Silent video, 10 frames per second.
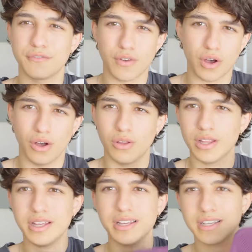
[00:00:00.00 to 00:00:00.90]
fall
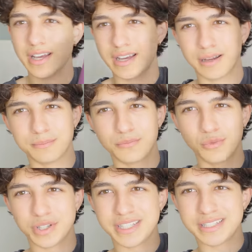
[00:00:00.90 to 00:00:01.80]
um,
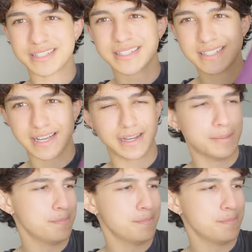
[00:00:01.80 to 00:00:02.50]
release time.